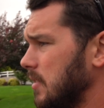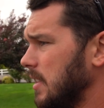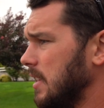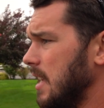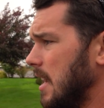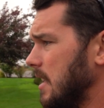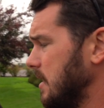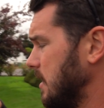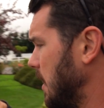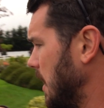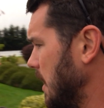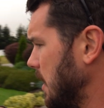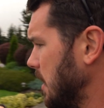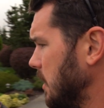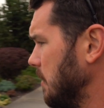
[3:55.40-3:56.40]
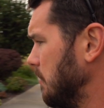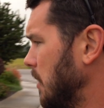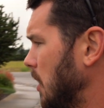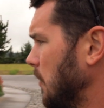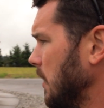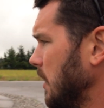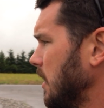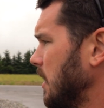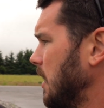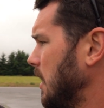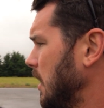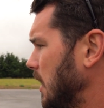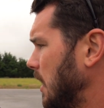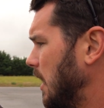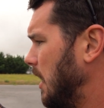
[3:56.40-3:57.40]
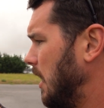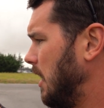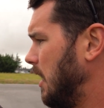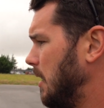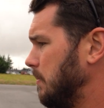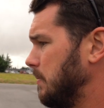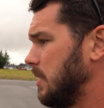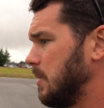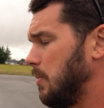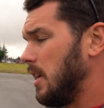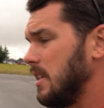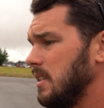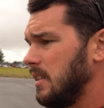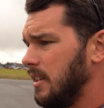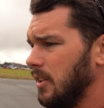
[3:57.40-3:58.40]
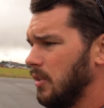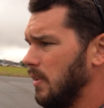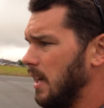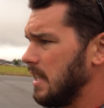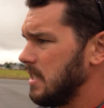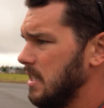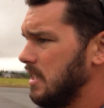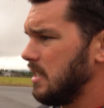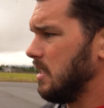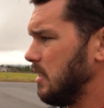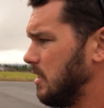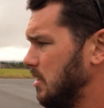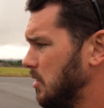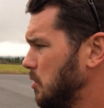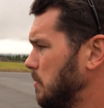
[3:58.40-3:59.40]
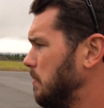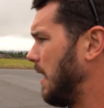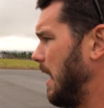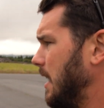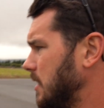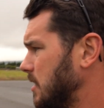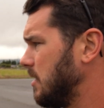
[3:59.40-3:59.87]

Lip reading: around the outside, the mowing. Surprisingly, the grass isn't too bad.